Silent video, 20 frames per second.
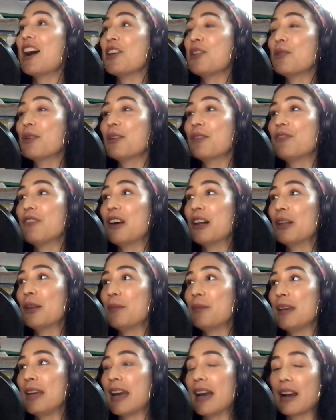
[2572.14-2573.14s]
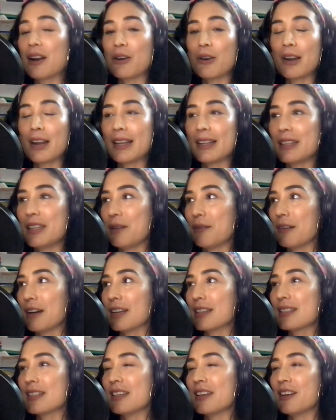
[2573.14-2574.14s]
you could follow me at
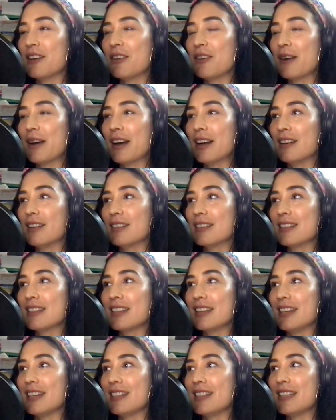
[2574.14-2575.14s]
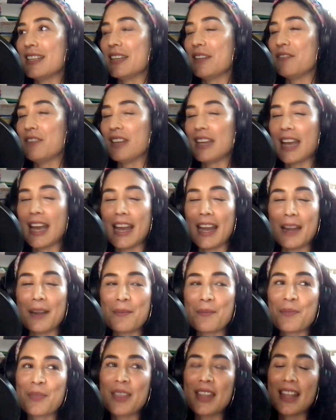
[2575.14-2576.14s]
COLECTVA, COLCTVA.
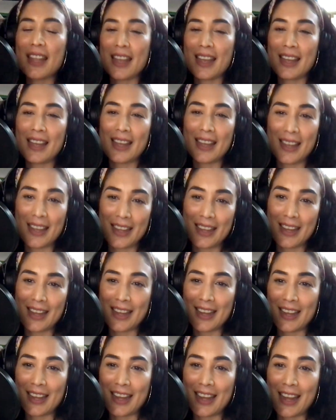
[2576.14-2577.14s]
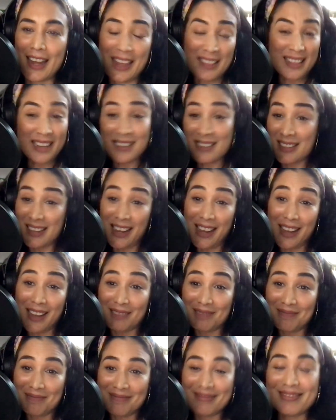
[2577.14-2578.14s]
And that's
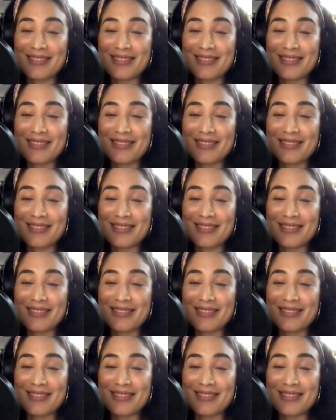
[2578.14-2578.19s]
it.